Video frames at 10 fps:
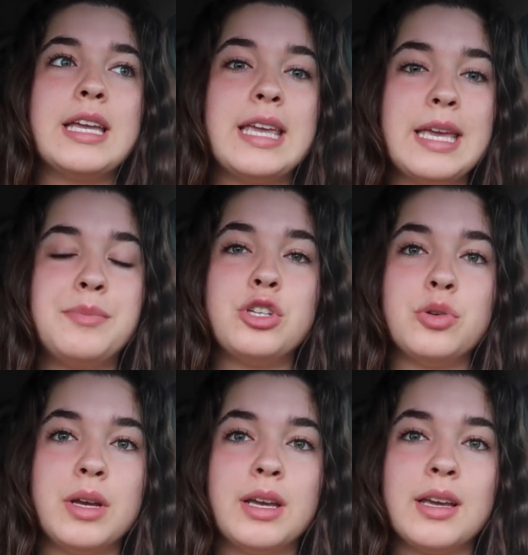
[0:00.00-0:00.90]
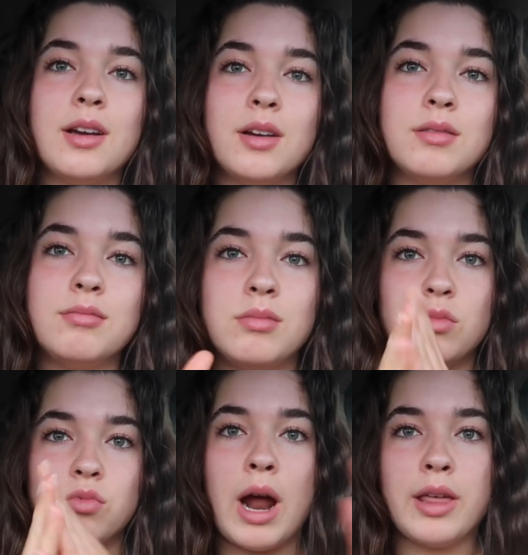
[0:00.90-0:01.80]
keep doing
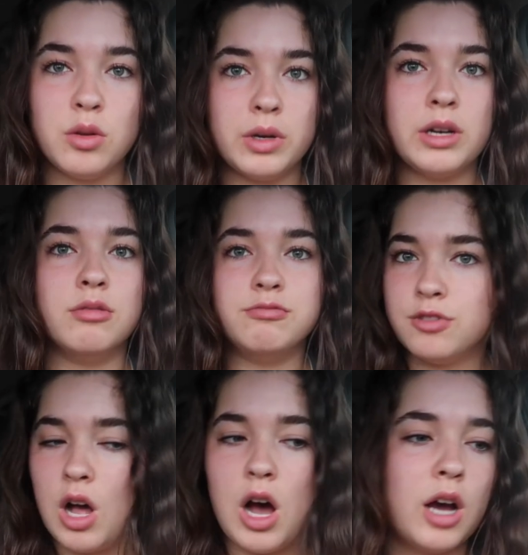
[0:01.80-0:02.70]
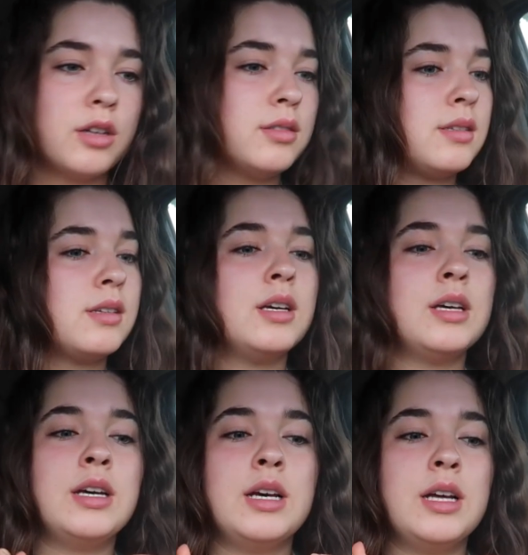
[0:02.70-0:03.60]
Rehl Reel vlogs,
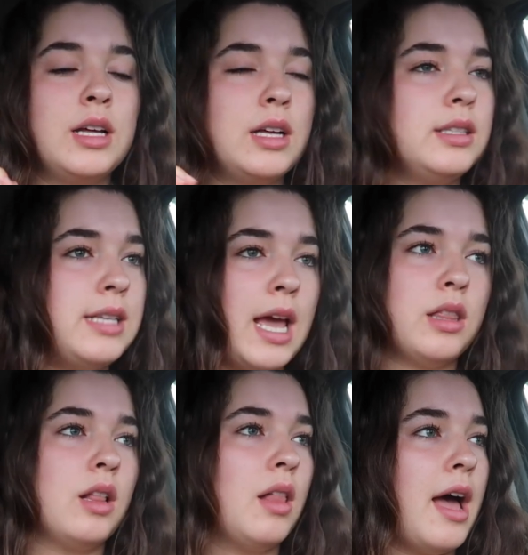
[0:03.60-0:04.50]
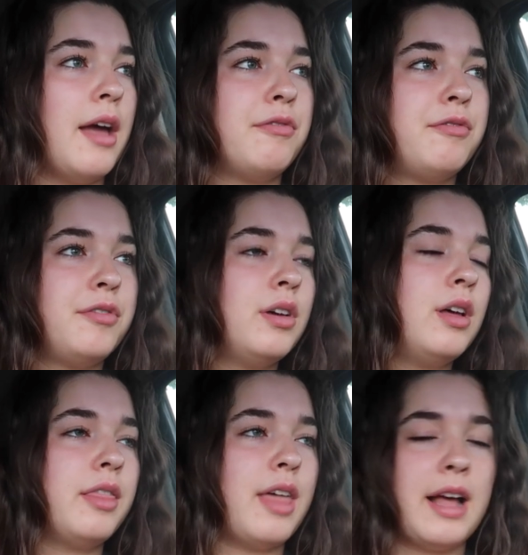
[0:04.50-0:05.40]
day in the life,
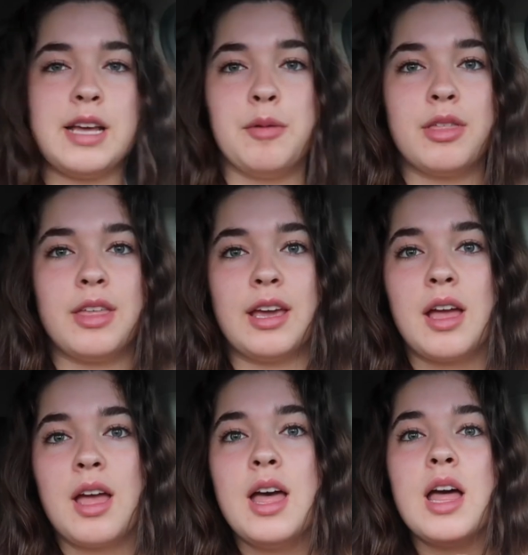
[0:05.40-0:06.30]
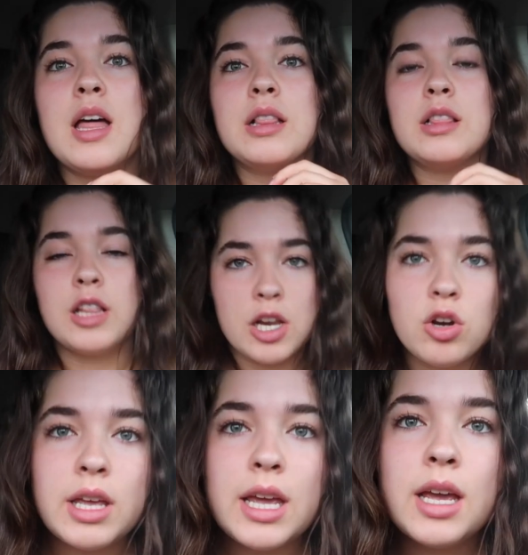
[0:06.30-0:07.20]
that type of thing.
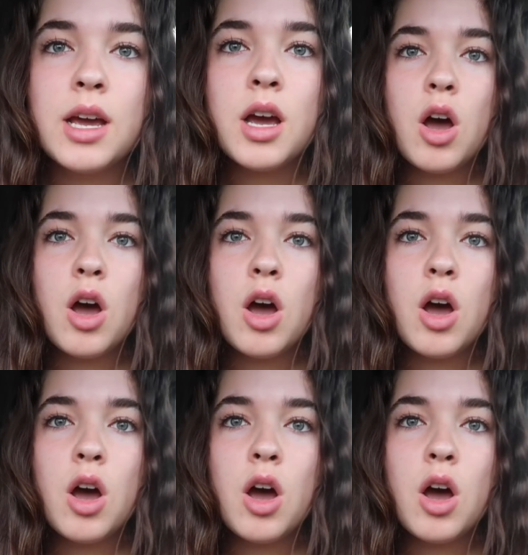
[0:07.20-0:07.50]
Literally,